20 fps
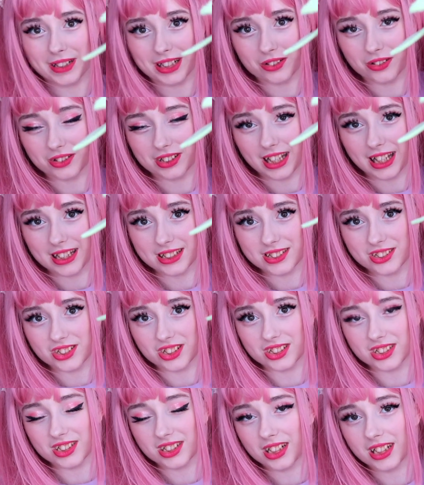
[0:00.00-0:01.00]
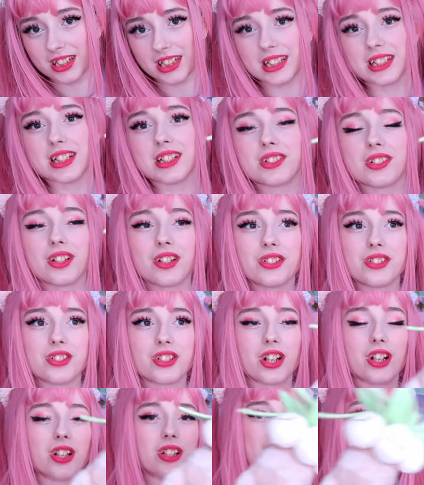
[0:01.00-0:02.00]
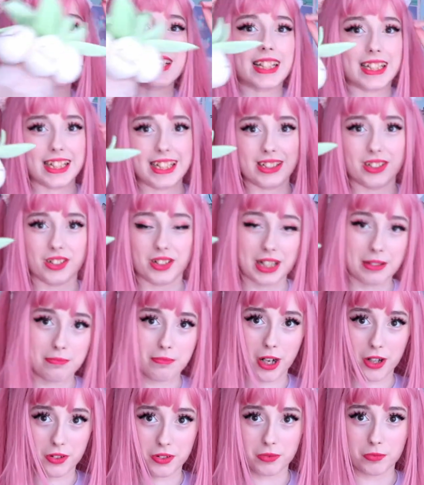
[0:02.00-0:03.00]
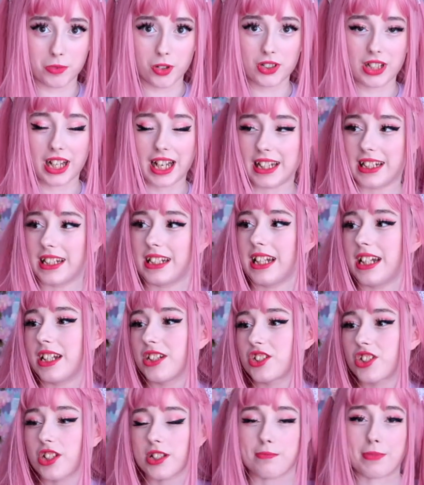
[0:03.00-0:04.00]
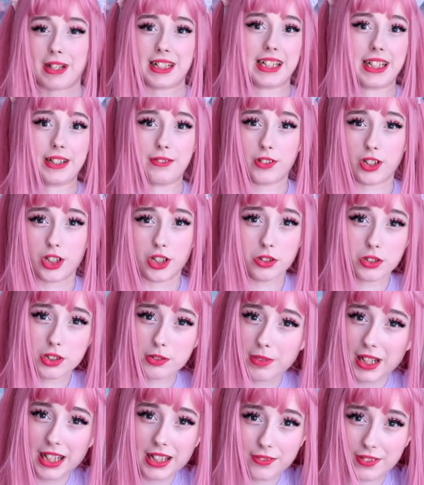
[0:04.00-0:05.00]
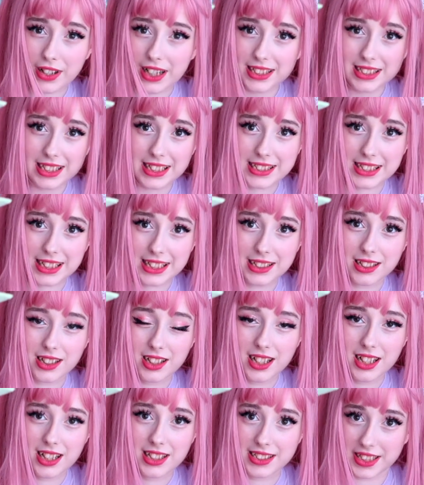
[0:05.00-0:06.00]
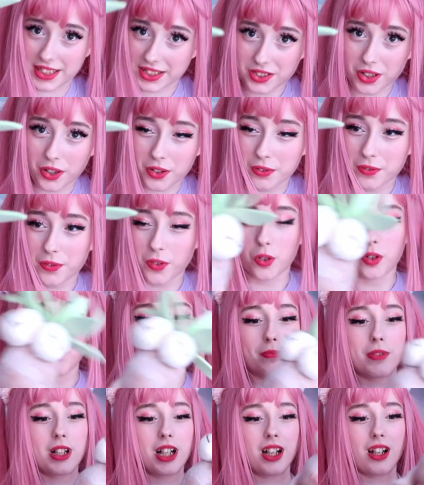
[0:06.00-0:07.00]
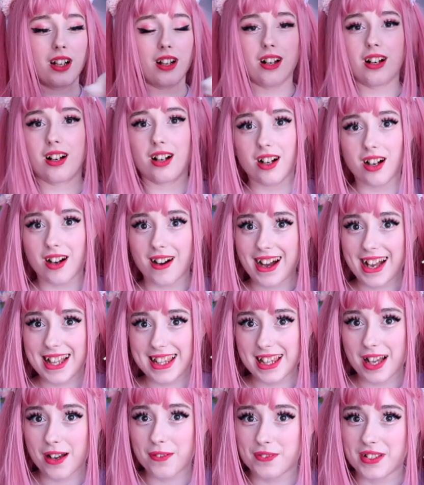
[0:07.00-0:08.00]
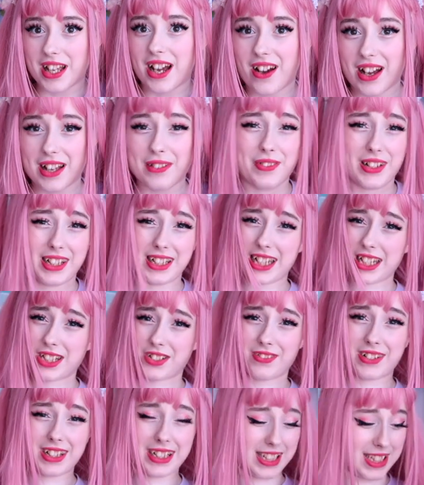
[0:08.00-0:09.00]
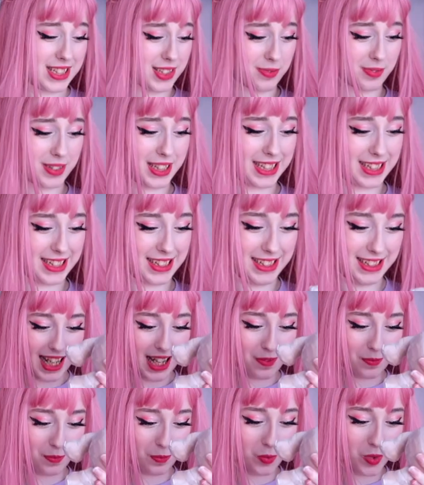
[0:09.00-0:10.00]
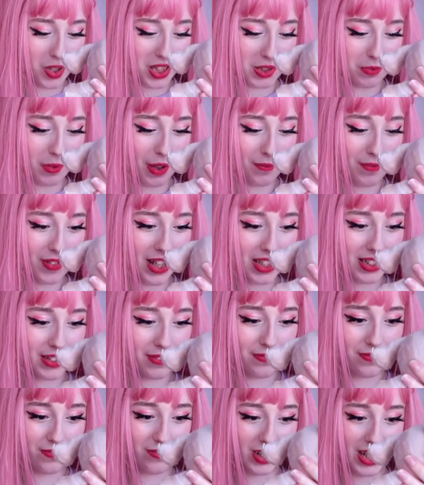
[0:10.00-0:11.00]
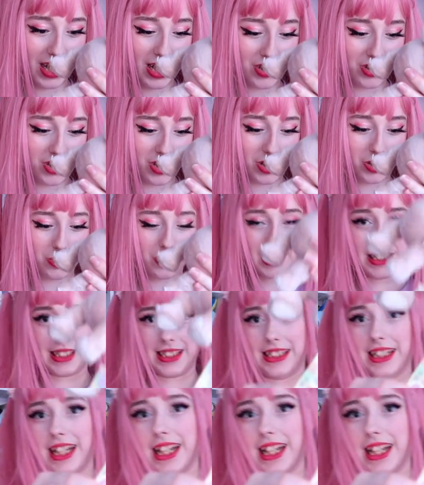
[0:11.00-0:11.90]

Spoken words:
my god, this is such a silly looking Pokemon, and it's just made even cuter by the fact it's in Ditto form. I love that. I think that's really sweet. That was 1,320